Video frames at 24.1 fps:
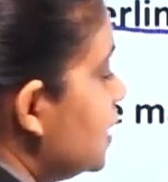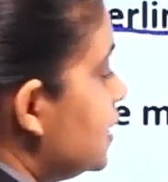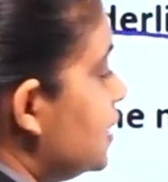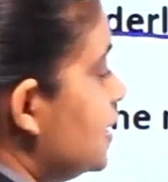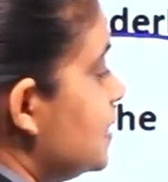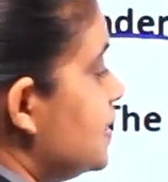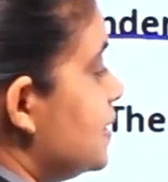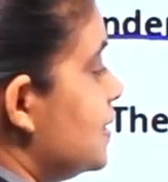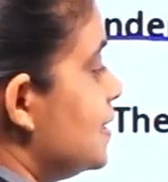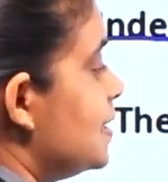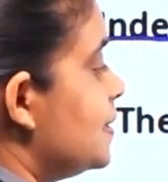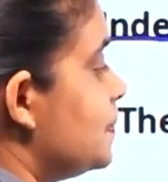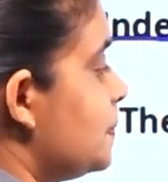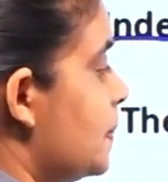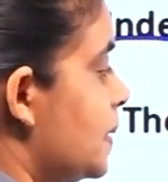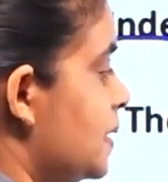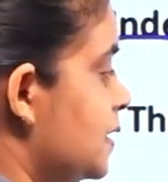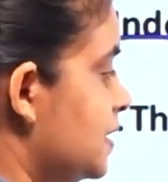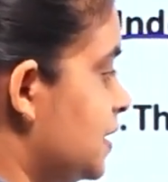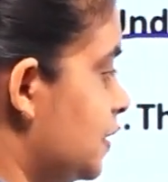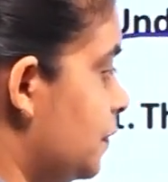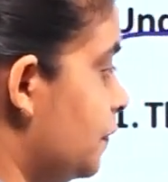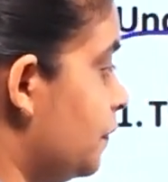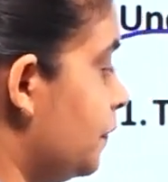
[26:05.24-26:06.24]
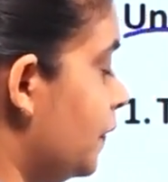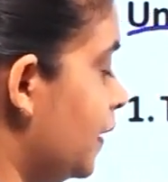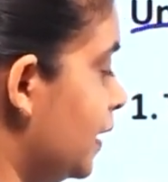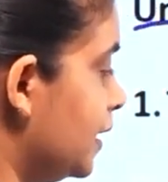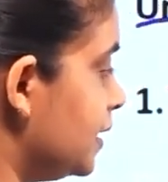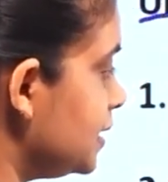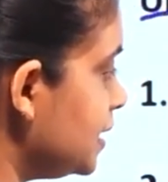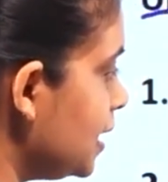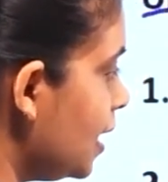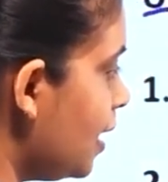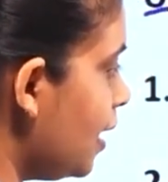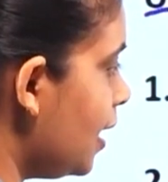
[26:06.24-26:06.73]
it is a specific
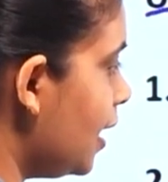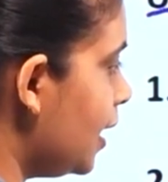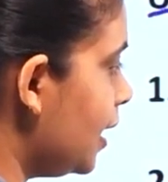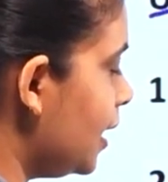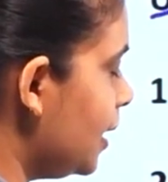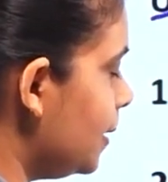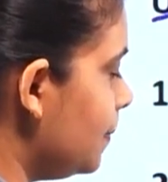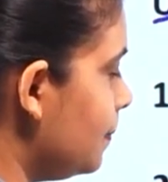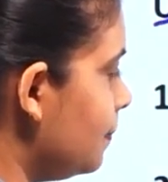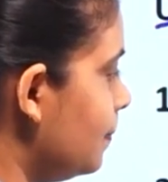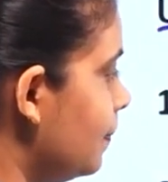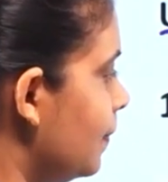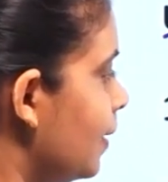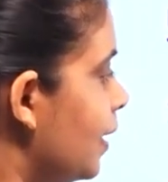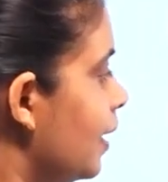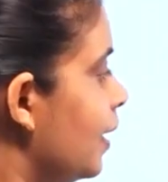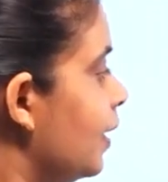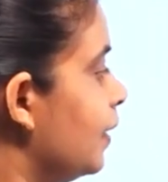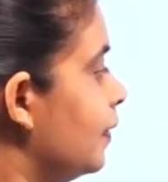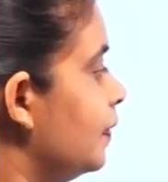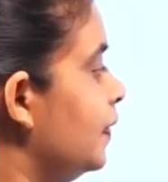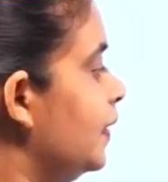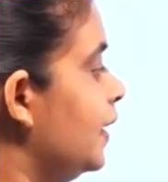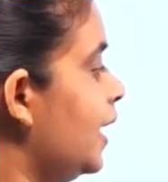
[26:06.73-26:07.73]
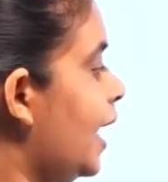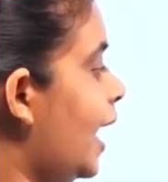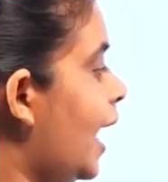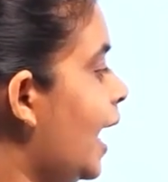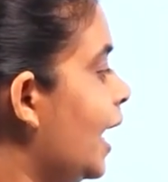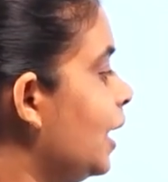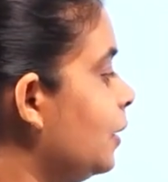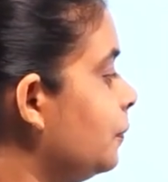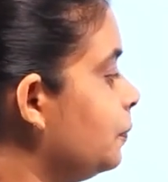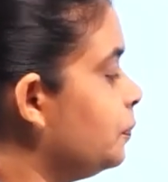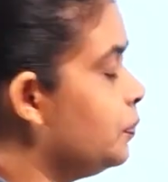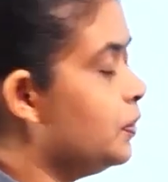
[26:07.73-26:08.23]
time. The
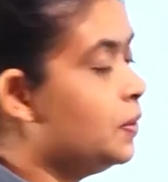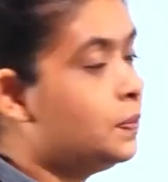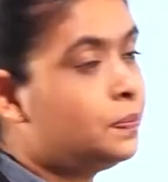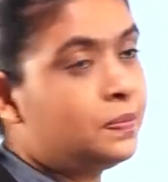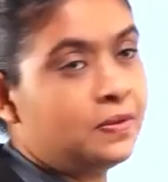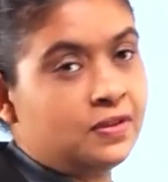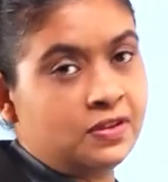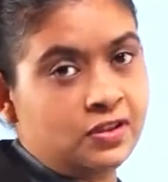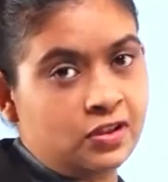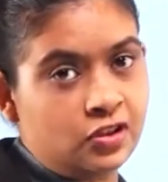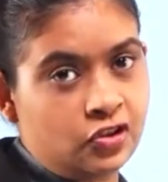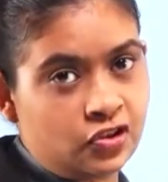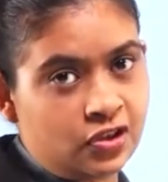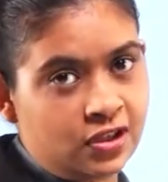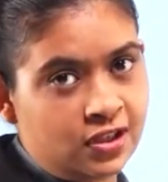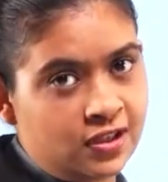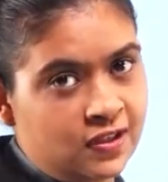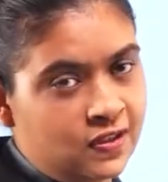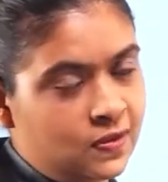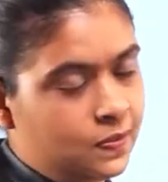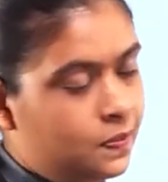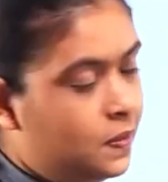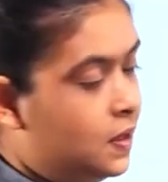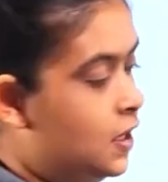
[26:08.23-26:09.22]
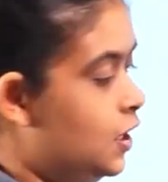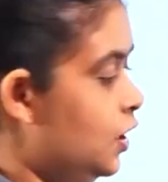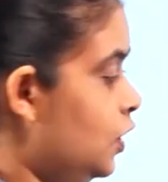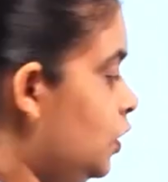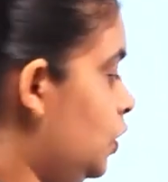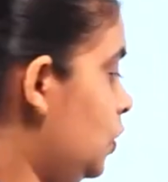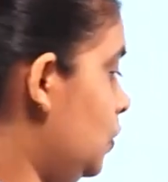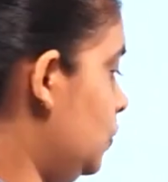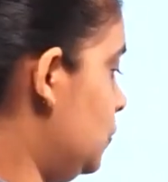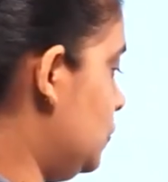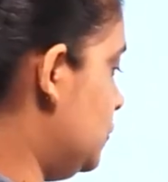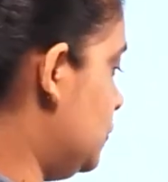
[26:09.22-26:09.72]
at preposition is being
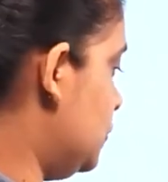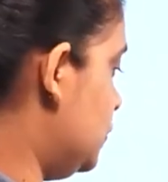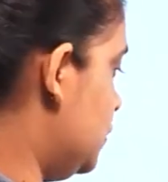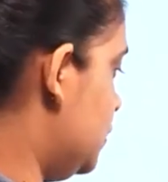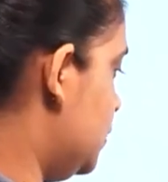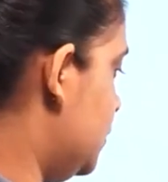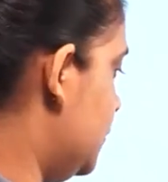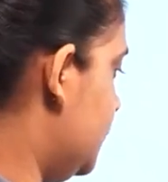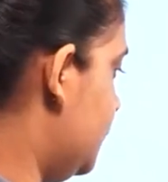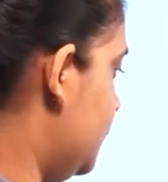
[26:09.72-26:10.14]
used.